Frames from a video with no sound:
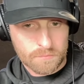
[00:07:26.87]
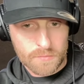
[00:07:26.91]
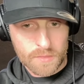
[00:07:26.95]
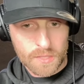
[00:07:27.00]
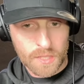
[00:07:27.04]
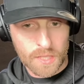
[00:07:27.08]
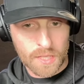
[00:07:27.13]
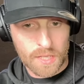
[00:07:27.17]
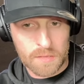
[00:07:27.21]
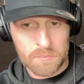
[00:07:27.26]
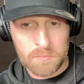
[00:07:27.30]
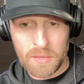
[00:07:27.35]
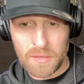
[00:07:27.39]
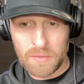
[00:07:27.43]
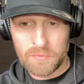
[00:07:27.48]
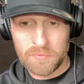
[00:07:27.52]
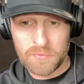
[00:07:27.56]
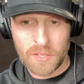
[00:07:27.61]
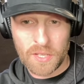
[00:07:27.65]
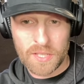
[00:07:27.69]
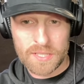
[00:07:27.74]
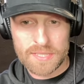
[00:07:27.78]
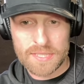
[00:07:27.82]
But
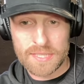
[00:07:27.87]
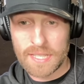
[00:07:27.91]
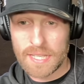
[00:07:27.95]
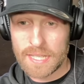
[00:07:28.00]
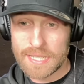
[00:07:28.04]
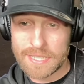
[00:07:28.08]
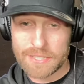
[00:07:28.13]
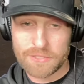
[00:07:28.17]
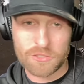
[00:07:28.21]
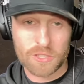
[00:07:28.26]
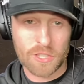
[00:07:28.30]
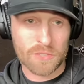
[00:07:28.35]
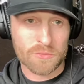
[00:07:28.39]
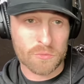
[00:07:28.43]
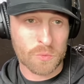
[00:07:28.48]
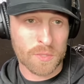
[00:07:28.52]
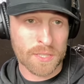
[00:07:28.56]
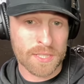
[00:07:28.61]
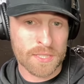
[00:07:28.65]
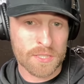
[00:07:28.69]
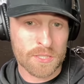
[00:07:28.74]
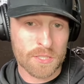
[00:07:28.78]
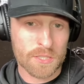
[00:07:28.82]
30 aircraft, what
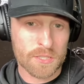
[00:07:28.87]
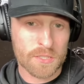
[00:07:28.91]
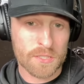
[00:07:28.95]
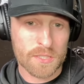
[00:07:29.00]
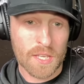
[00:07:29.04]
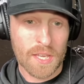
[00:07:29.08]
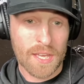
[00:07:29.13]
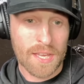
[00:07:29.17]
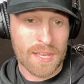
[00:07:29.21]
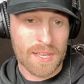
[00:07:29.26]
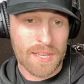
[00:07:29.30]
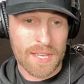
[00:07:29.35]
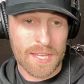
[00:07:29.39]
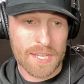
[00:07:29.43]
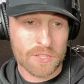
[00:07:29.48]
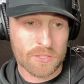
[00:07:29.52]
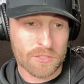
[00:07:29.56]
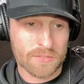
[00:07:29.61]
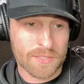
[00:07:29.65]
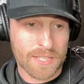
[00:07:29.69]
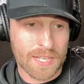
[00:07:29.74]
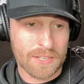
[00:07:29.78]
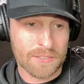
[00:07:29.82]
Indian
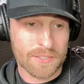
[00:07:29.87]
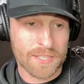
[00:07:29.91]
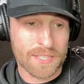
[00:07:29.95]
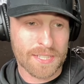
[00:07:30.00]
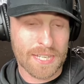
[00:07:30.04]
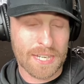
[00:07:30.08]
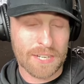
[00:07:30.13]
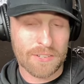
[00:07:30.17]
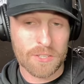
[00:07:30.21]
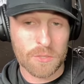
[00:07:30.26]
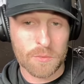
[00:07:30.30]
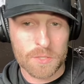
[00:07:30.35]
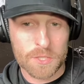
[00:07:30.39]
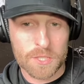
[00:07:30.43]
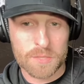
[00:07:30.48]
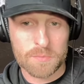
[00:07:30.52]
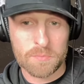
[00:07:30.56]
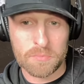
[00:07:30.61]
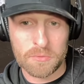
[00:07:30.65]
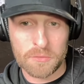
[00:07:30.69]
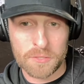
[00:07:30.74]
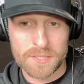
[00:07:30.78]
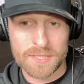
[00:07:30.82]
aircraft carrier can carry, which is
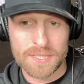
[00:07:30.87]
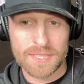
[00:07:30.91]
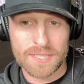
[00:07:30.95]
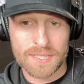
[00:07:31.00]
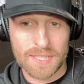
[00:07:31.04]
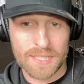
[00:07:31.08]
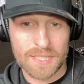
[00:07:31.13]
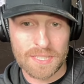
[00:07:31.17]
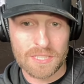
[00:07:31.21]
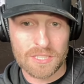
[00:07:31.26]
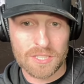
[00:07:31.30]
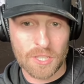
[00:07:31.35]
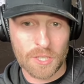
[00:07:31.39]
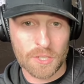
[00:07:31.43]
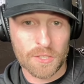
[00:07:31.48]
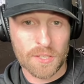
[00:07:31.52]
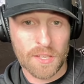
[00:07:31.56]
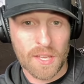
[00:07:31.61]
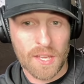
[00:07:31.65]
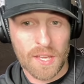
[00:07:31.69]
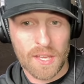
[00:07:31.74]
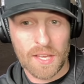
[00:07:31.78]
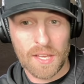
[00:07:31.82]
pretty decent.
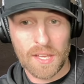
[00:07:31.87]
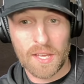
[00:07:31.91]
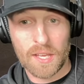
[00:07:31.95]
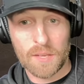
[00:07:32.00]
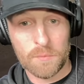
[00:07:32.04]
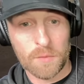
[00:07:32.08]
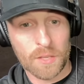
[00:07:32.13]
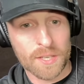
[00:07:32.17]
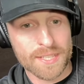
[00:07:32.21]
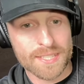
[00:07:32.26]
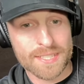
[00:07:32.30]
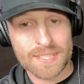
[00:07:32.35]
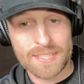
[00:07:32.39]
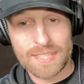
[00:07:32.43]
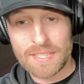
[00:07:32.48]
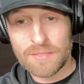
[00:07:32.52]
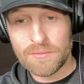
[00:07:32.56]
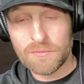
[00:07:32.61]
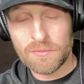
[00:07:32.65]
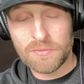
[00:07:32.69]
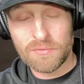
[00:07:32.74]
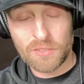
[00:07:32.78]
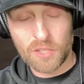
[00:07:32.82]
Like I said,
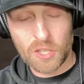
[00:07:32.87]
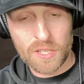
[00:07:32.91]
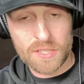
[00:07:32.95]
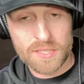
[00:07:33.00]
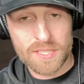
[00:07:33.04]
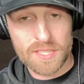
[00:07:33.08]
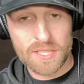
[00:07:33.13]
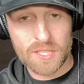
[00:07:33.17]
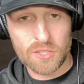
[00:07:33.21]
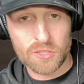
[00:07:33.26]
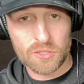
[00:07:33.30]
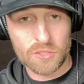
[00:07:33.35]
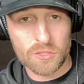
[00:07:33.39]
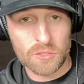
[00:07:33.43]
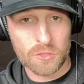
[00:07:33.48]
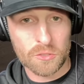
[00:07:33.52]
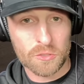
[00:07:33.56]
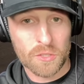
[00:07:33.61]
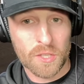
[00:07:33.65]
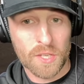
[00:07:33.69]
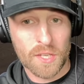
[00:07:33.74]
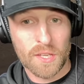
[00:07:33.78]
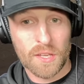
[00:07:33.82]
even 30 could do
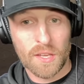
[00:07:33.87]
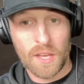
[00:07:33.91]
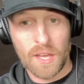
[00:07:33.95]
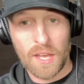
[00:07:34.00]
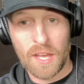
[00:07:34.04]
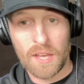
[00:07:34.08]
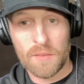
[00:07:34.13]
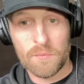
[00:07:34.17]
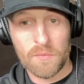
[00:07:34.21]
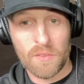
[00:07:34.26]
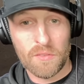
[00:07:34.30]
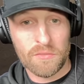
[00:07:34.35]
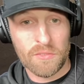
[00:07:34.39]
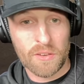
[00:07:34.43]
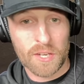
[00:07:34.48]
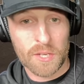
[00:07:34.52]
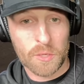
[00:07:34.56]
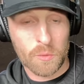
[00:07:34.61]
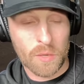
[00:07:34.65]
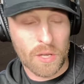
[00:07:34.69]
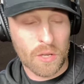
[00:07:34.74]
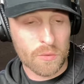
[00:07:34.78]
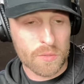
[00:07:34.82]
very
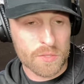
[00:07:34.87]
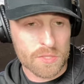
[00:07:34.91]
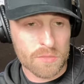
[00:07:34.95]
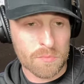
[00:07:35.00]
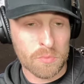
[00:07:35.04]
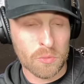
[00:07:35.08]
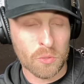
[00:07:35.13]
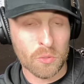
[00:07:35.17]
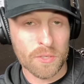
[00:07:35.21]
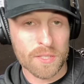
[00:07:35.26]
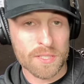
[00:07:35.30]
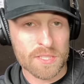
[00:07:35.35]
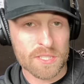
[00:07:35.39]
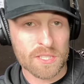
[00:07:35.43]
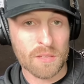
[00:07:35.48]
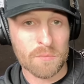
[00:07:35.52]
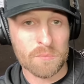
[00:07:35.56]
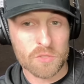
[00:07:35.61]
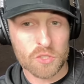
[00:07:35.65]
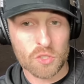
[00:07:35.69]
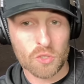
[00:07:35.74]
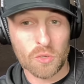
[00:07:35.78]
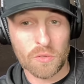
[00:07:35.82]
well in supporting
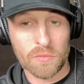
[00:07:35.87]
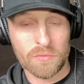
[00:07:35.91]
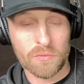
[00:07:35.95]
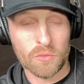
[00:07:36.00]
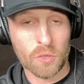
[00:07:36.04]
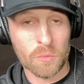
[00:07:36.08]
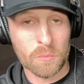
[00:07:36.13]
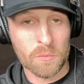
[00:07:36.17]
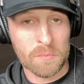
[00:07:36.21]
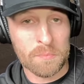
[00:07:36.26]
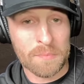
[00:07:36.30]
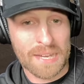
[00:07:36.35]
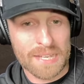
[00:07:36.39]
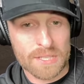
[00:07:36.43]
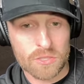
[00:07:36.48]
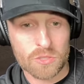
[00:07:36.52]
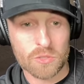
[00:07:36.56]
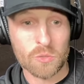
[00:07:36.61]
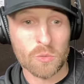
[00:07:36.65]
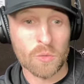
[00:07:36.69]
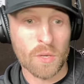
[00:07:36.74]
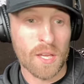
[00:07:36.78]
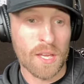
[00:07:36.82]
some sort of form of
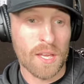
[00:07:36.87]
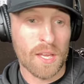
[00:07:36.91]
battle,